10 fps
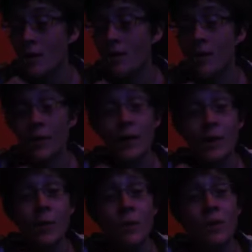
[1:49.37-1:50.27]
feel
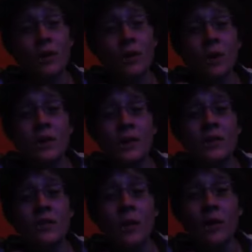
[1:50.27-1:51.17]
like people are
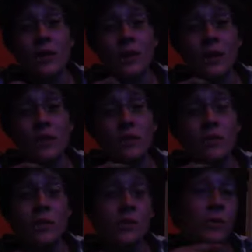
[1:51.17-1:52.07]
defaulting
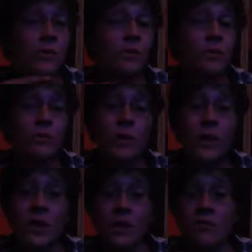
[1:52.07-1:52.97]
to
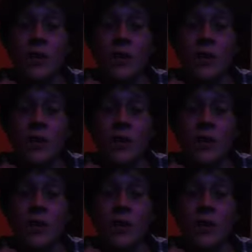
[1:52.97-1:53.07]
he,